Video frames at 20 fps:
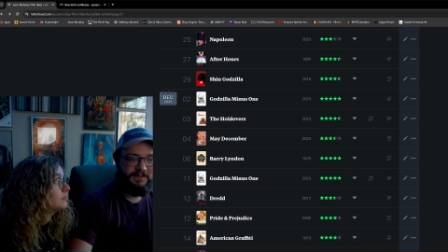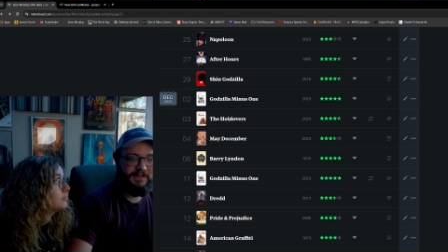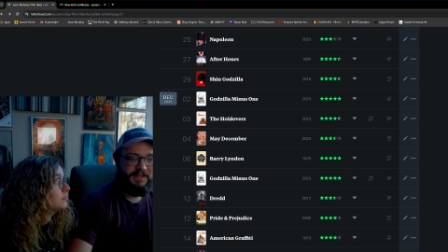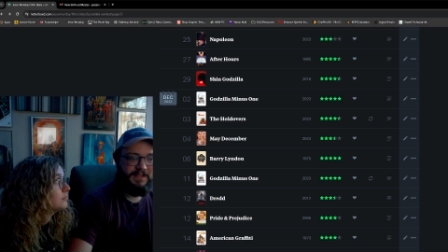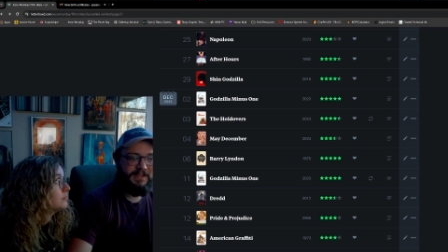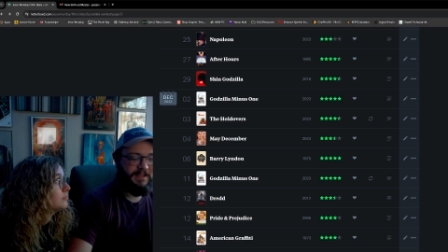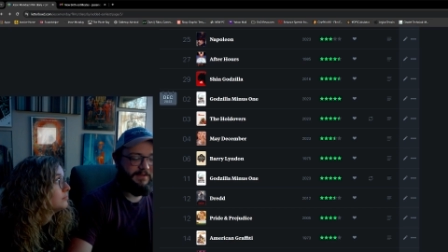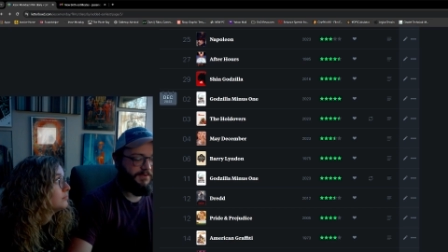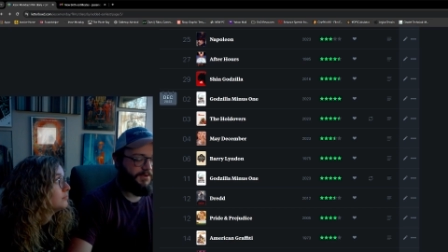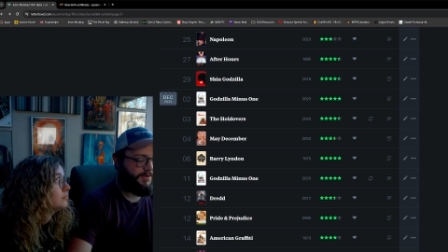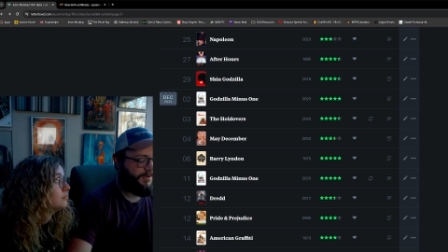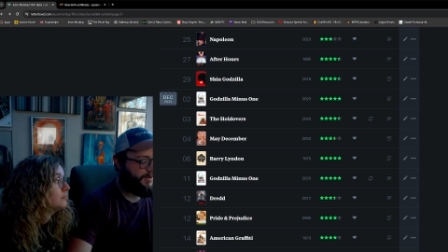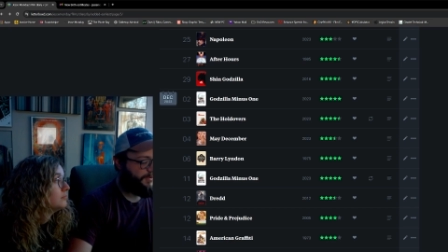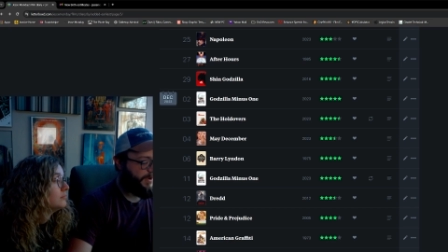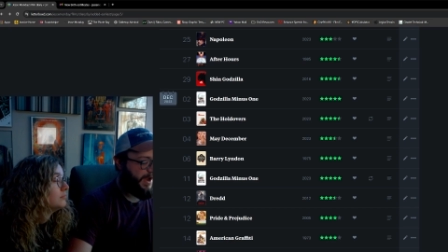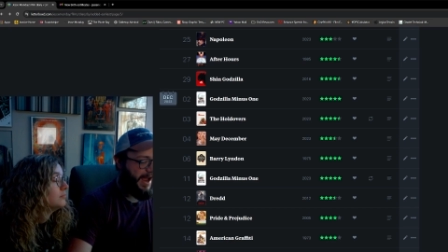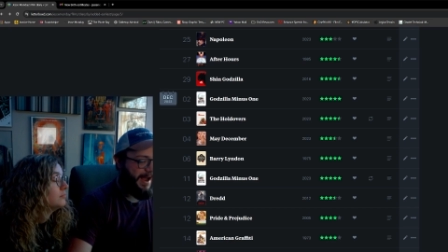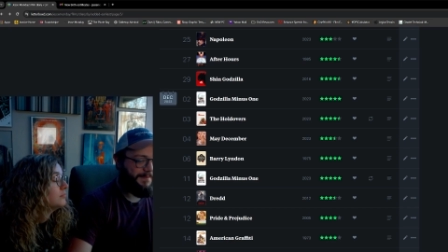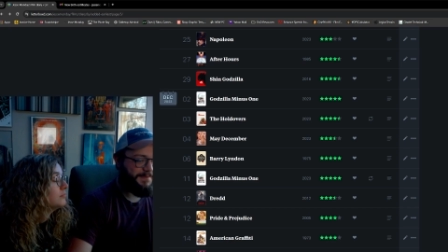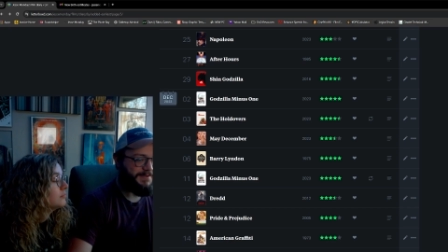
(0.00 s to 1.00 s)
if you know
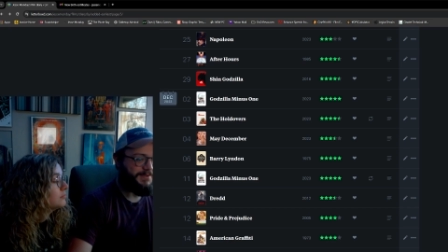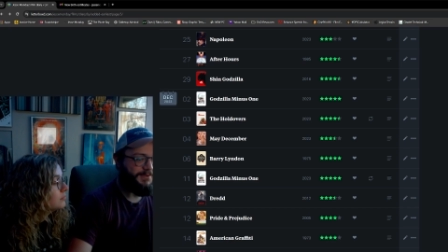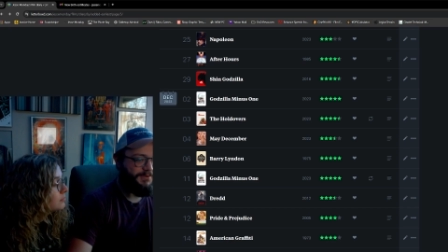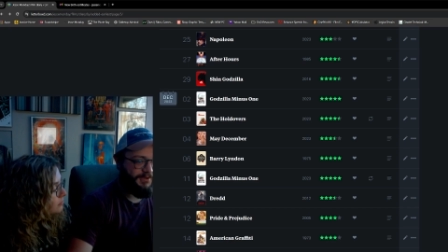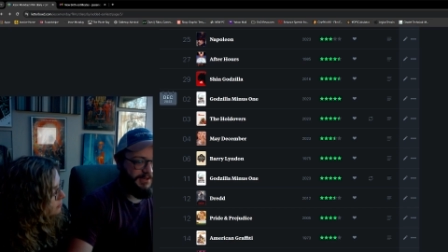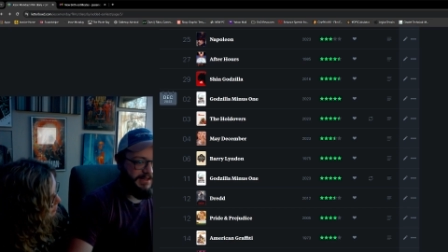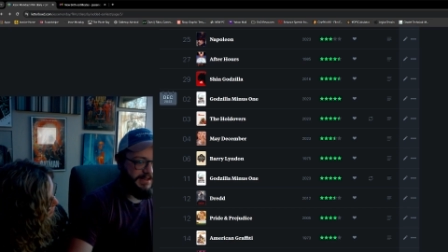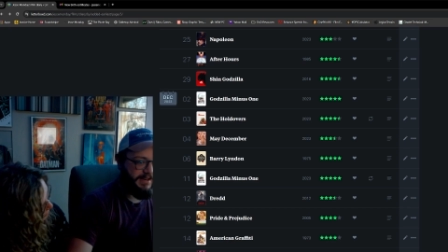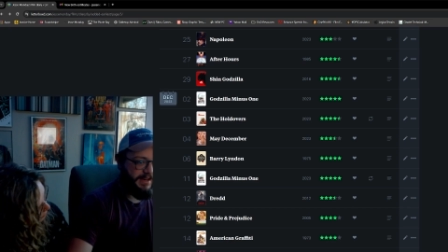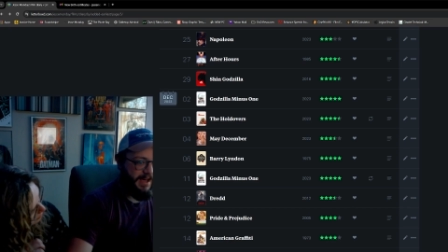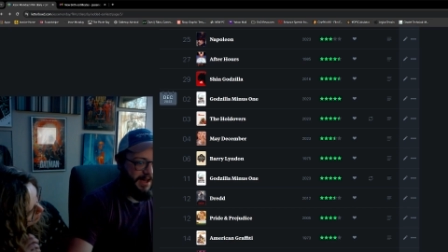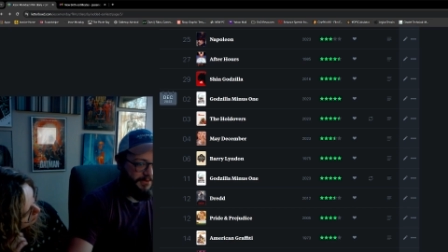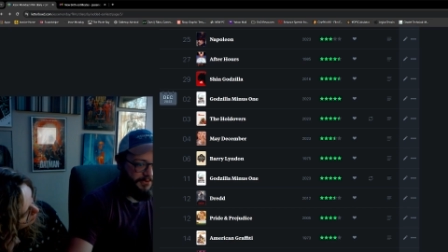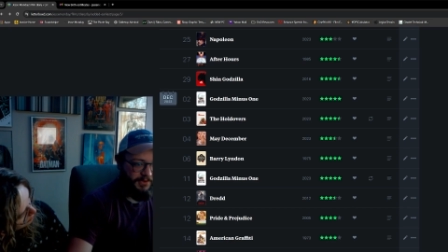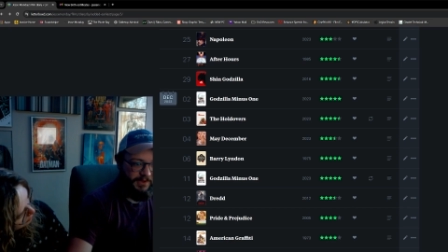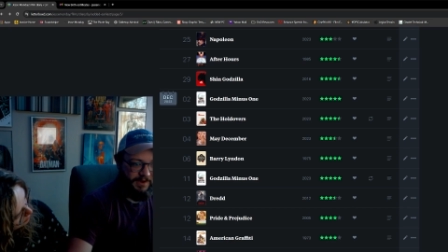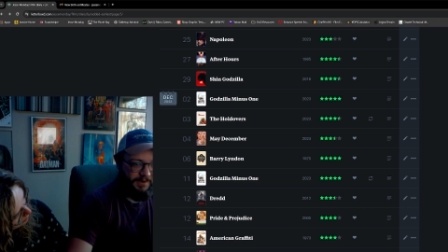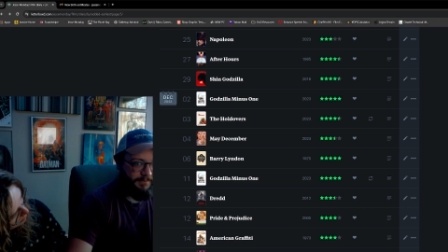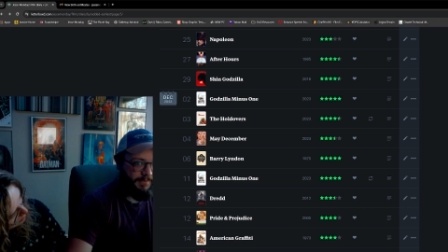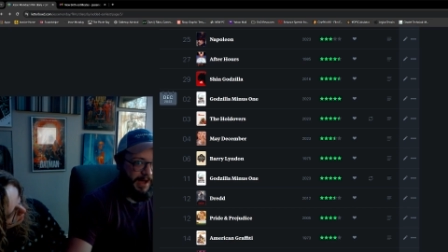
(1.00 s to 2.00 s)
absolutely
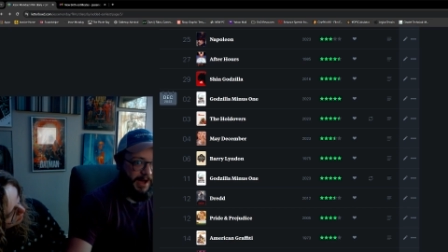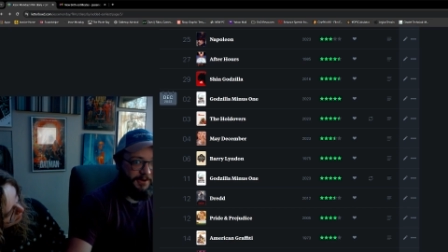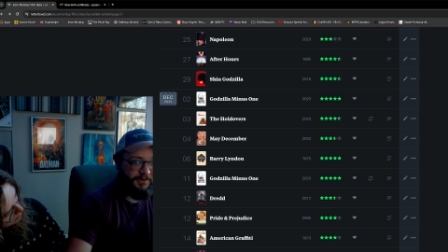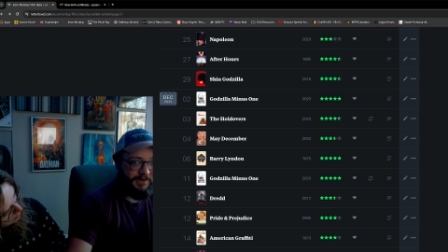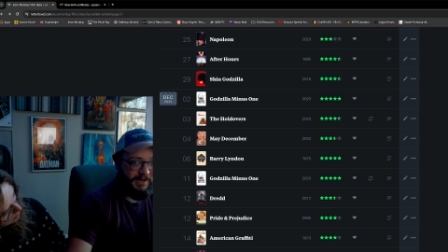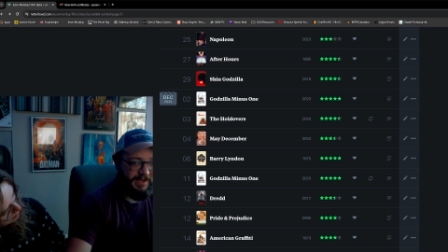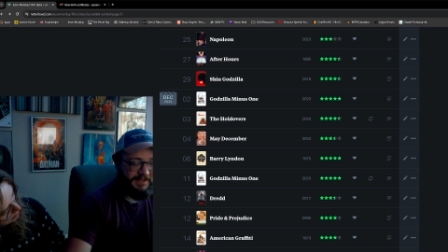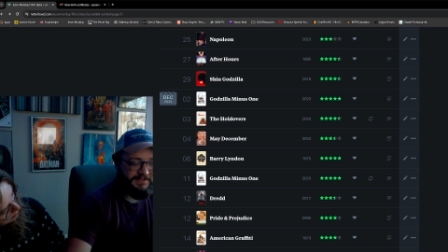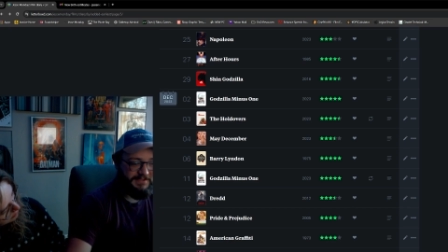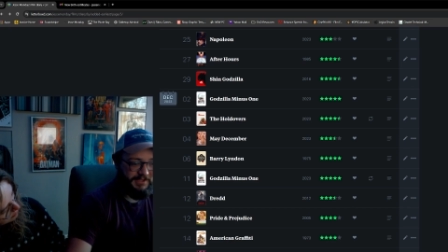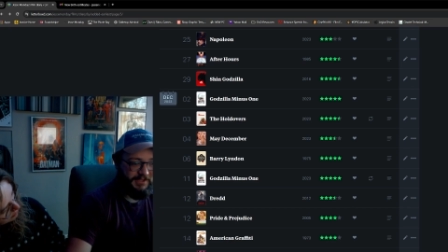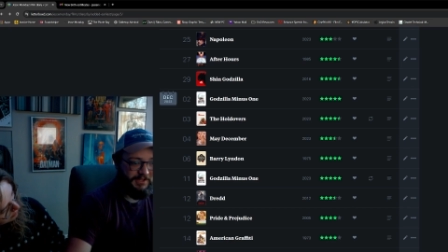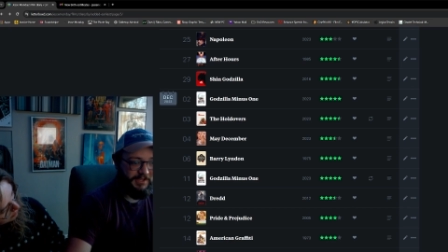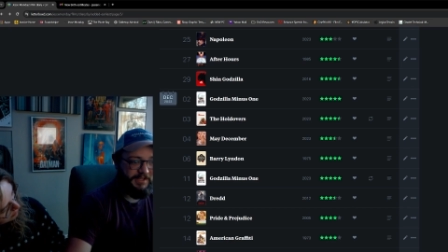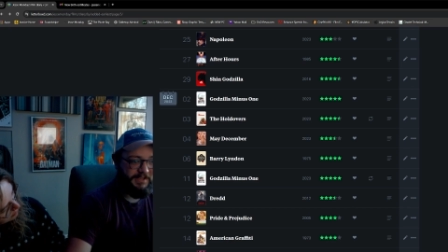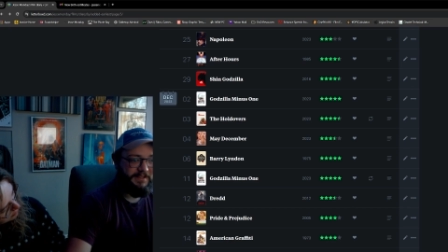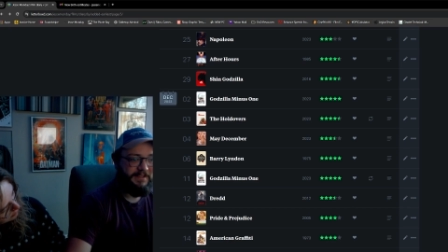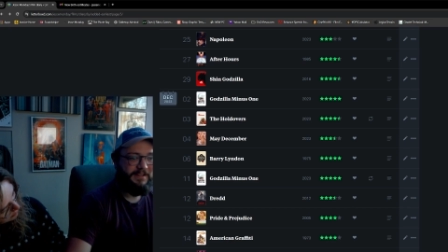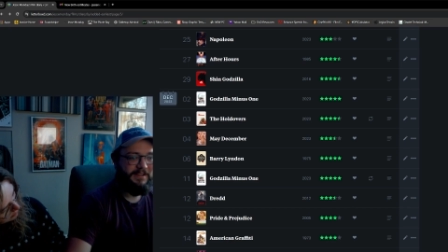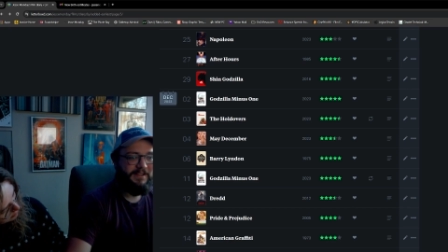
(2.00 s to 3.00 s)
nothing about
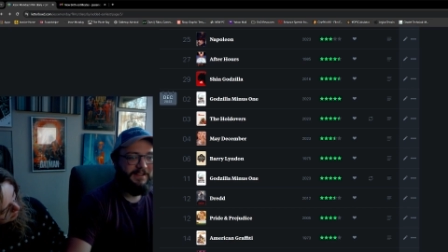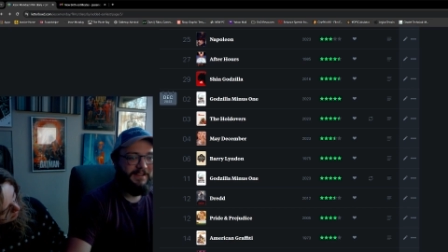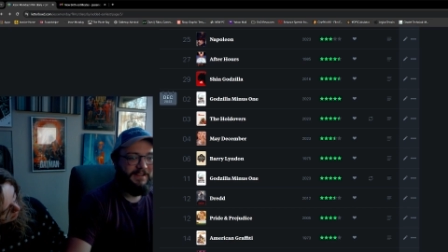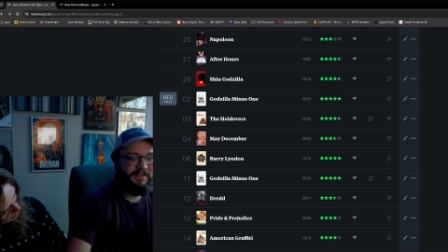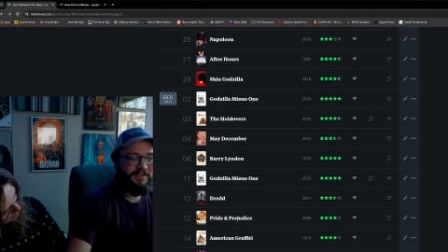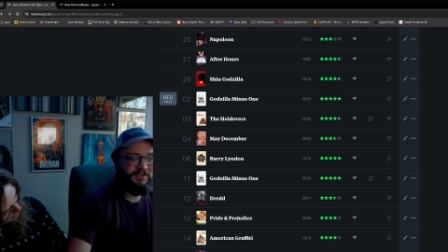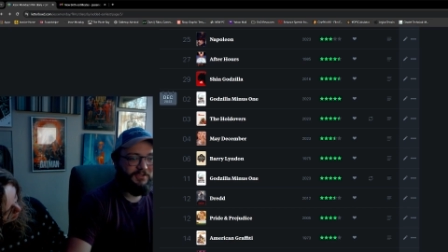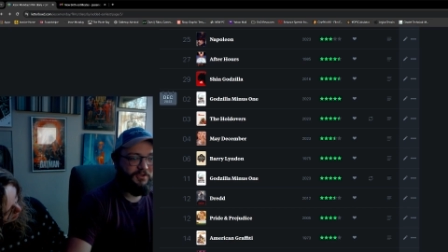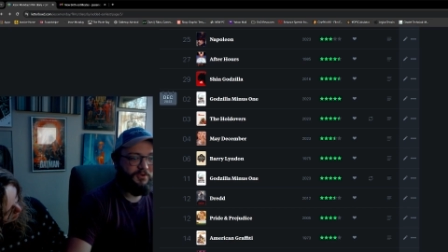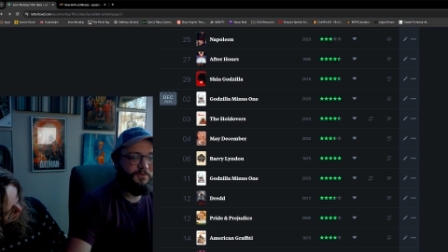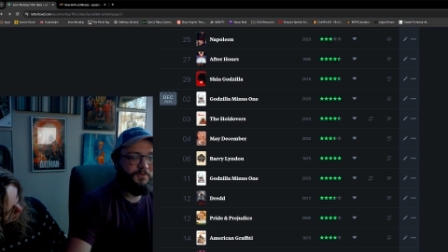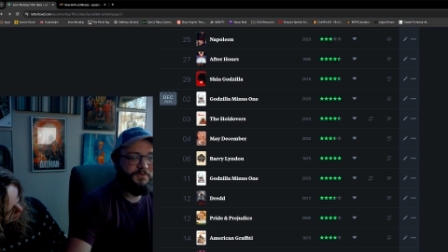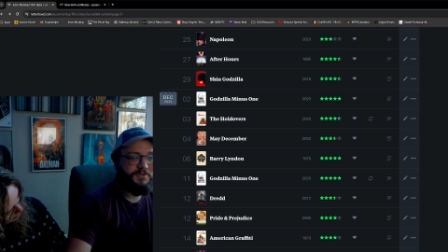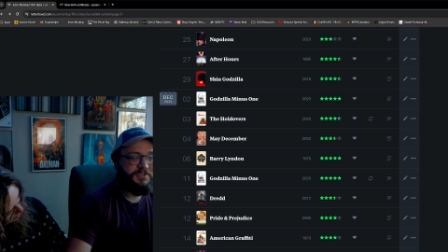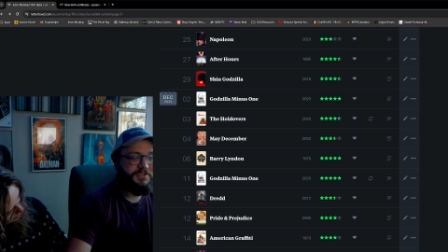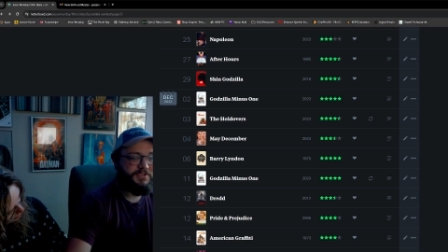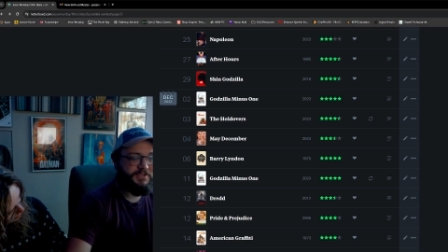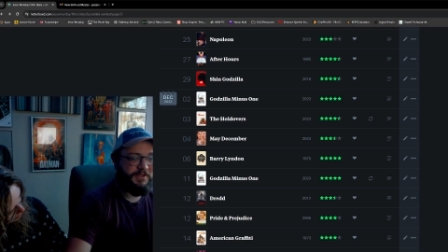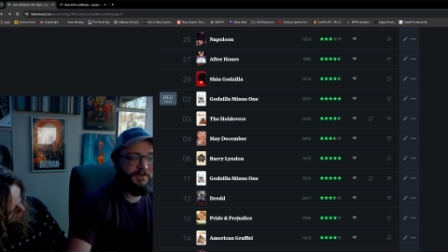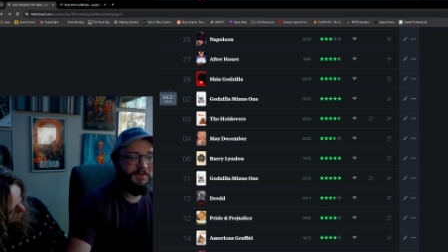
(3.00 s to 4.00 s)
Godzilla, you will
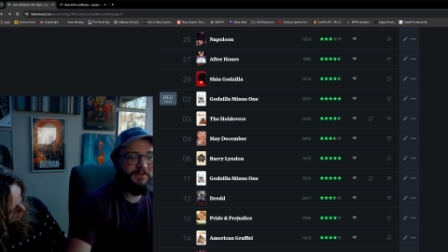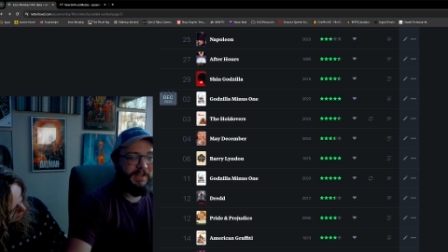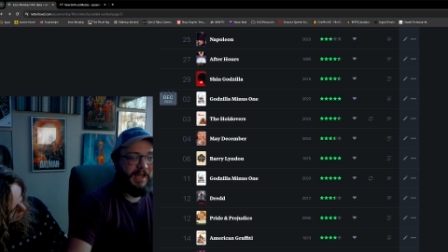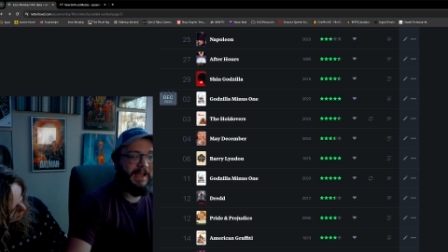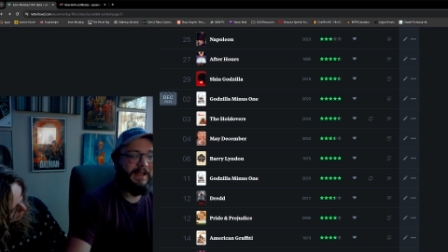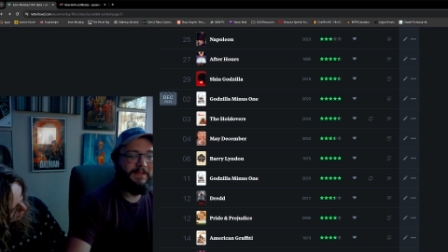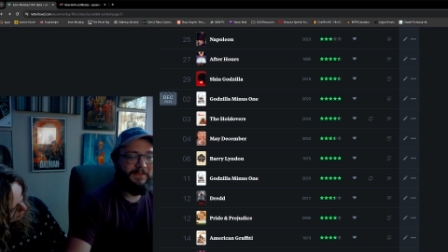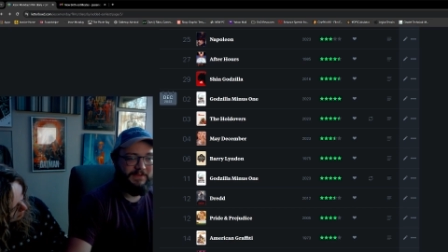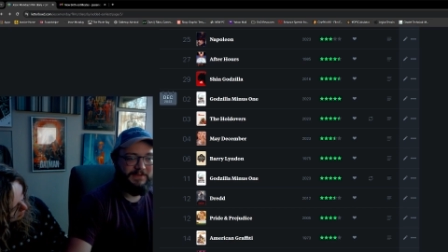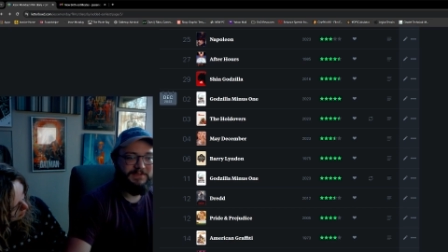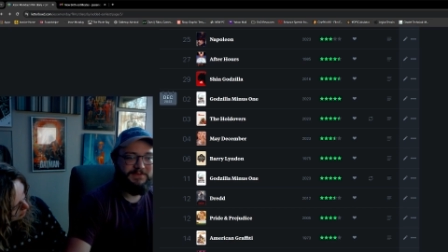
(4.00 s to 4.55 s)
still like this